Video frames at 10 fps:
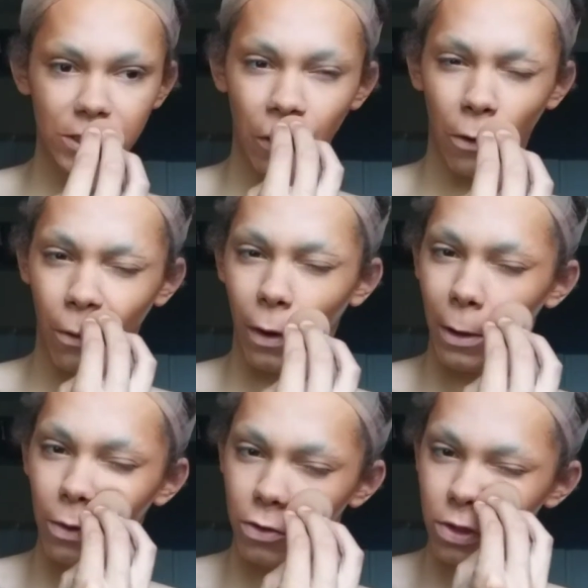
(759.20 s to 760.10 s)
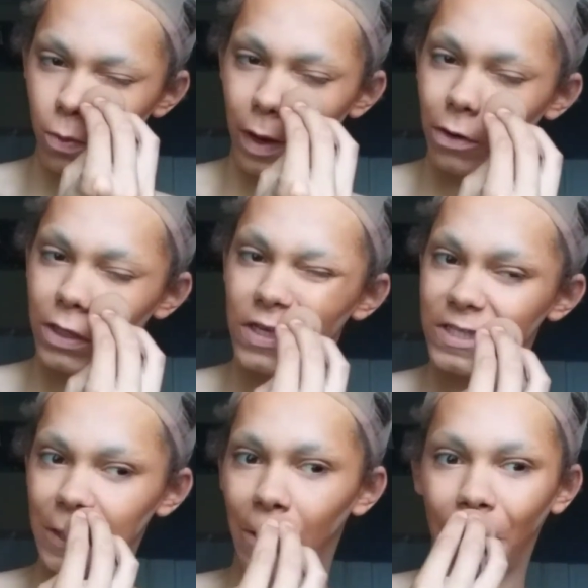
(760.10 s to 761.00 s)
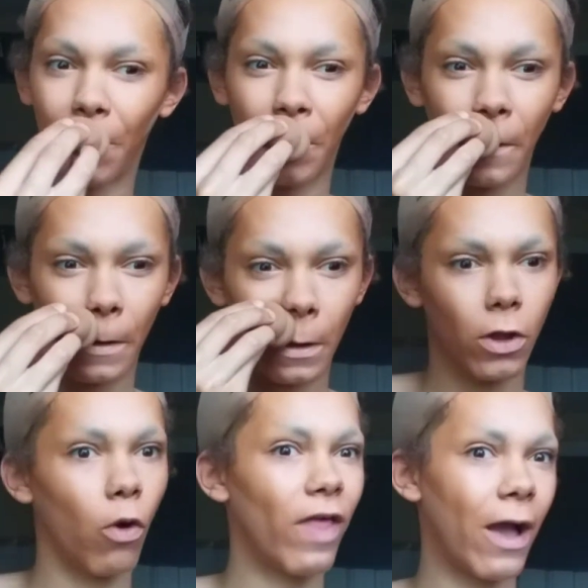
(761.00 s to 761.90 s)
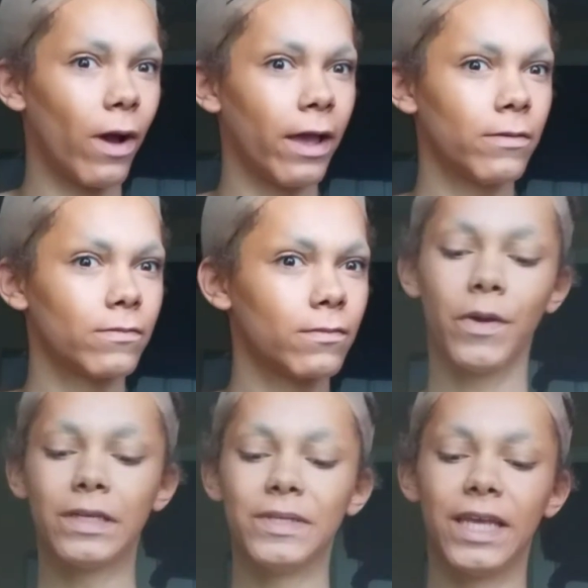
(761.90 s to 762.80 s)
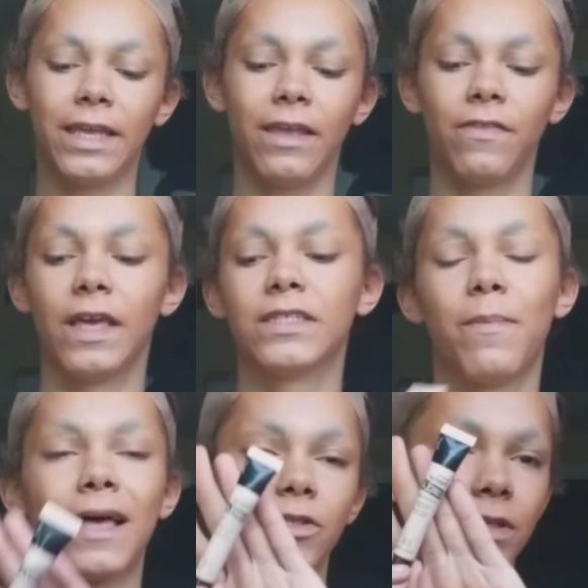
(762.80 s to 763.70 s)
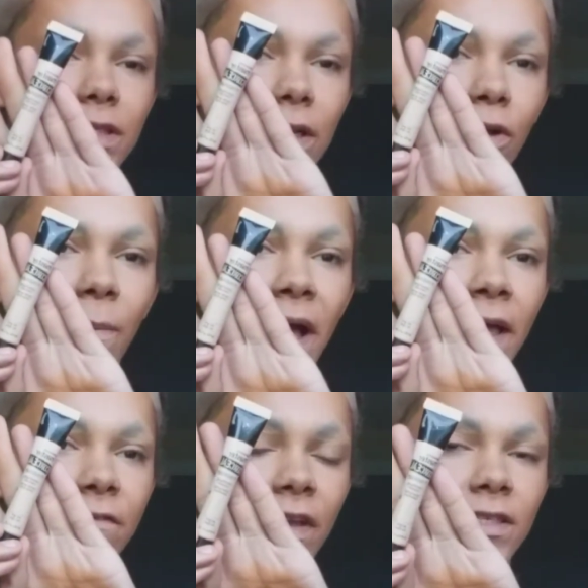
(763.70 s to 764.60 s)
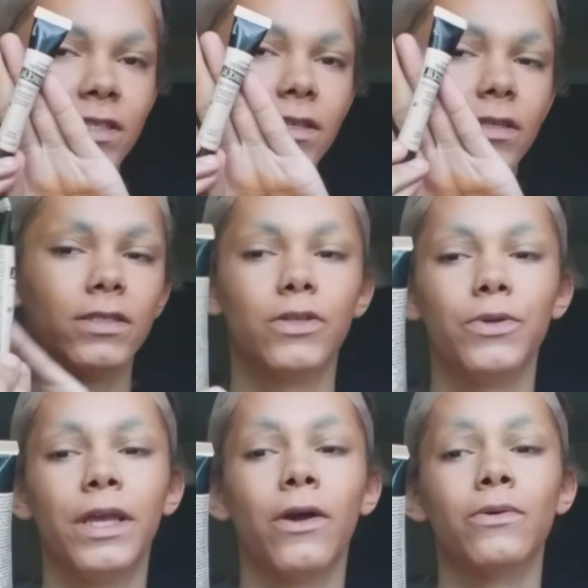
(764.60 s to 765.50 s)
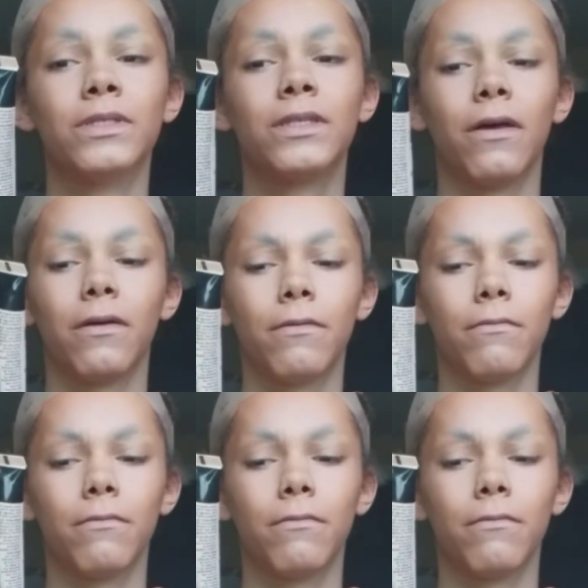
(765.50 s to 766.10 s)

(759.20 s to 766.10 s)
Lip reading: So it was just weird to see her go that way. I'm going to be taking this Master Conceal by Face Studios.